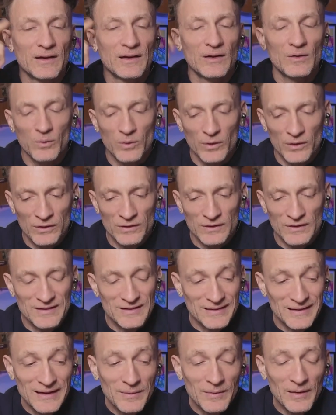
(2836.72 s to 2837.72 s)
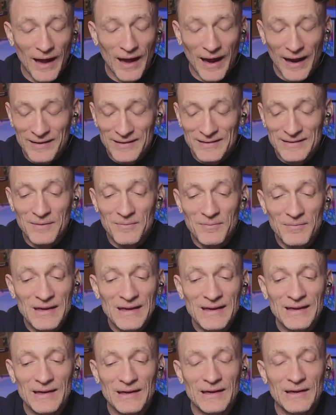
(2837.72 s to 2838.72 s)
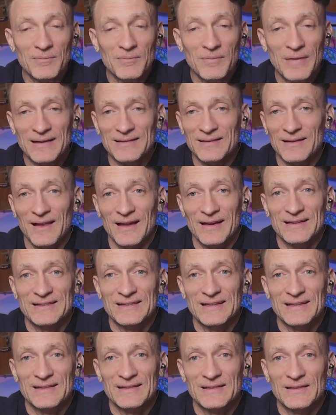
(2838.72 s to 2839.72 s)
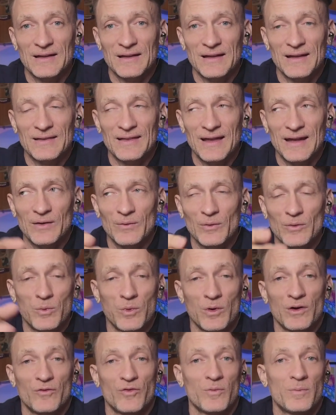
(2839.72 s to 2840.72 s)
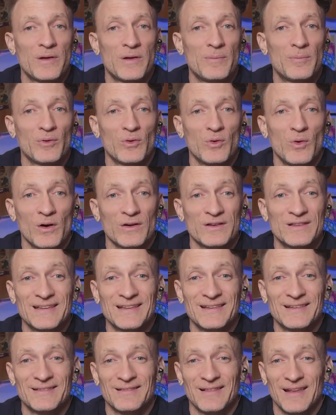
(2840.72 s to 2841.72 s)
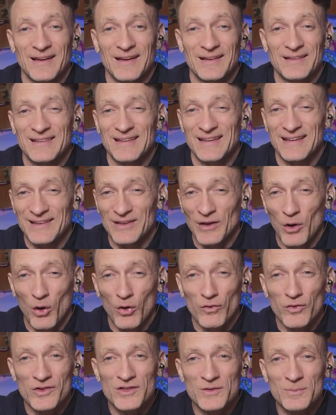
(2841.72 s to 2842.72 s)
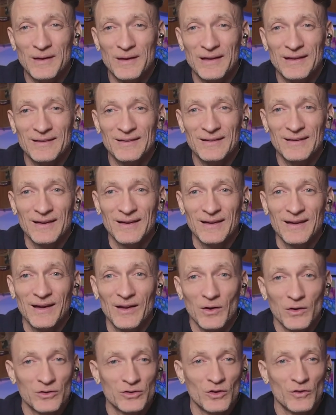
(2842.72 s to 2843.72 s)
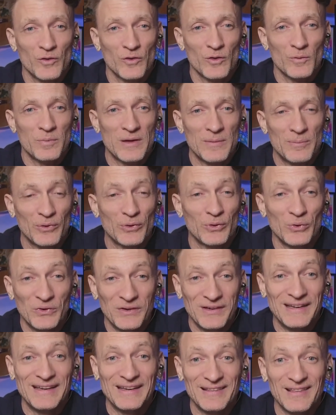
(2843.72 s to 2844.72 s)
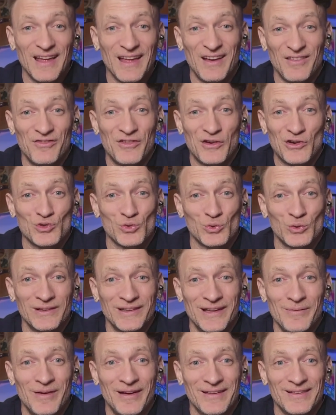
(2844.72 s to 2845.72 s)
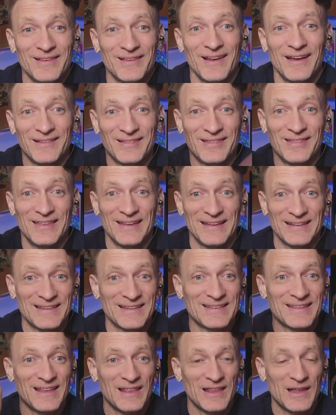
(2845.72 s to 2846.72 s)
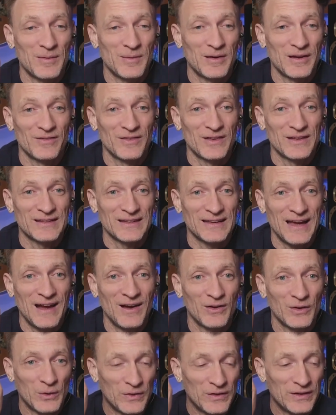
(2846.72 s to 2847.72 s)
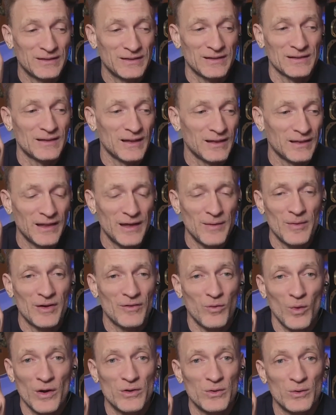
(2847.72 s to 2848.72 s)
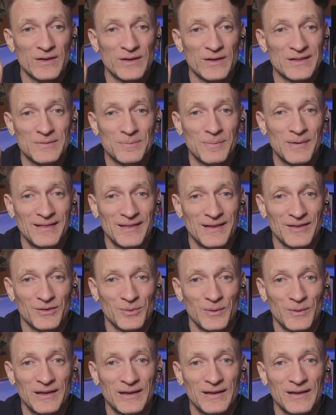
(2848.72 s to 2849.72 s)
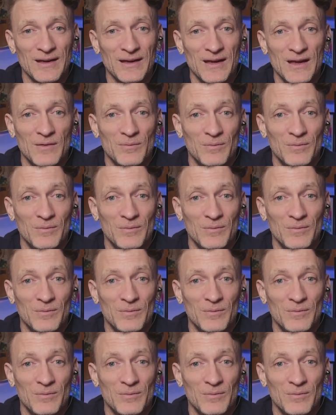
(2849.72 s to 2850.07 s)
And it works. It seems, to me, it makes a lot of sense that it would work for people who tend to overspend, and also for people who need like visual limits. Like, this is the limit of this account, or this is the limit of what you can spend this week.